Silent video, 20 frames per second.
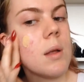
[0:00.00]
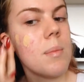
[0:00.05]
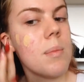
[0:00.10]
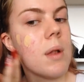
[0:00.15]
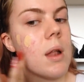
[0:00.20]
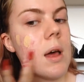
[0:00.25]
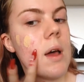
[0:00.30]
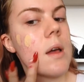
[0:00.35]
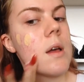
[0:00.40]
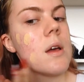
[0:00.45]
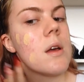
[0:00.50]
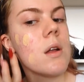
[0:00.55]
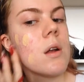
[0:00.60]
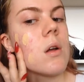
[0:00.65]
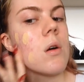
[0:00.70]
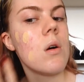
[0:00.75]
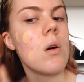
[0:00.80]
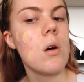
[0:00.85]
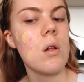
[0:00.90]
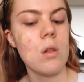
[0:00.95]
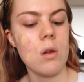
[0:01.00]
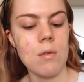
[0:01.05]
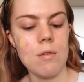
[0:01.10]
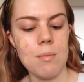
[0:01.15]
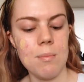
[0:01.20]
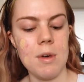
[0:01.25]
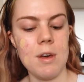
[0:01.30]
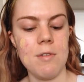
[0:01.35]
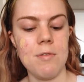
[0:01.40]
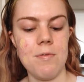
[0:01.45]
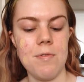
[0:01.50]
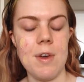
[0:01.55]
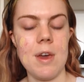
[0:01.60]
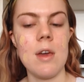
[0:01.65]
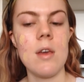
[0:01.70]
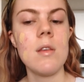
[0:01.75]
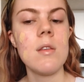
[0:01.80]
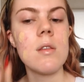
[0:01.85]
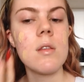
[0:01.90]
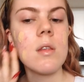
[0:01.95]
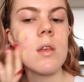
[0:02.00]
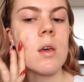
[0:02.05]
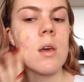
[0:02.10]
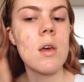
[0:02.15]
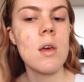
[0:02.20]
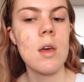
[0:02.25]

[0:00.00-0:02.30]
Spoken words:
apply it all over my face.